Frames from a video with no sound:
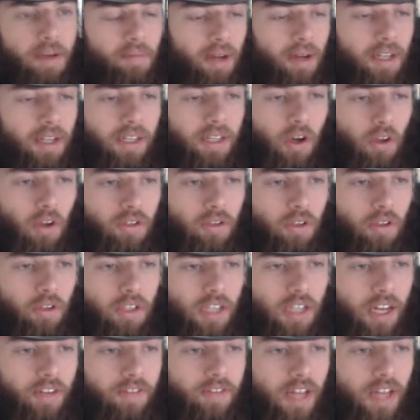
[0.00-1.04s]
and all those
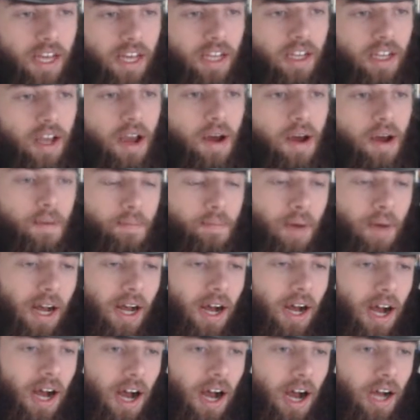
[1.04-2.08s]
kind of things.
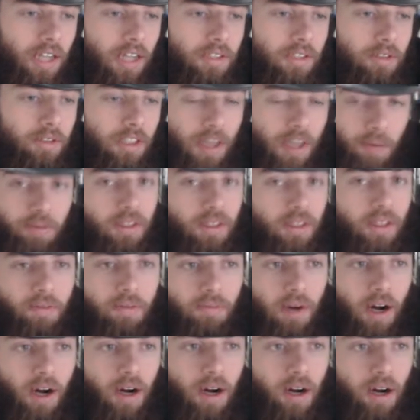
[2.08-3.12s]
But uh, Captain
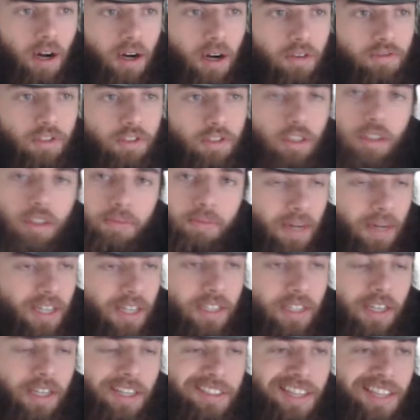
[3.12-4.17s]
Marvel, better
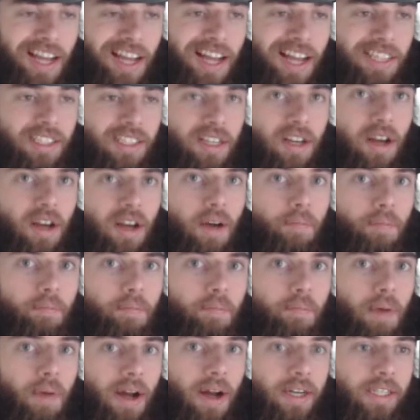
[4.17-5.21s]
than that.
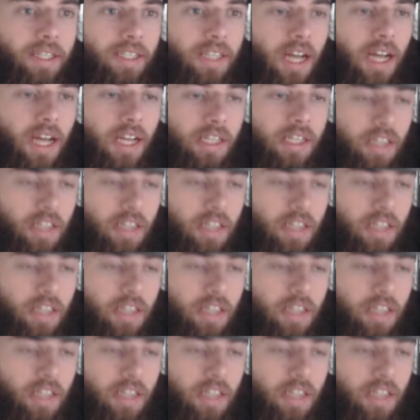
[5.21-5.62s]
Better than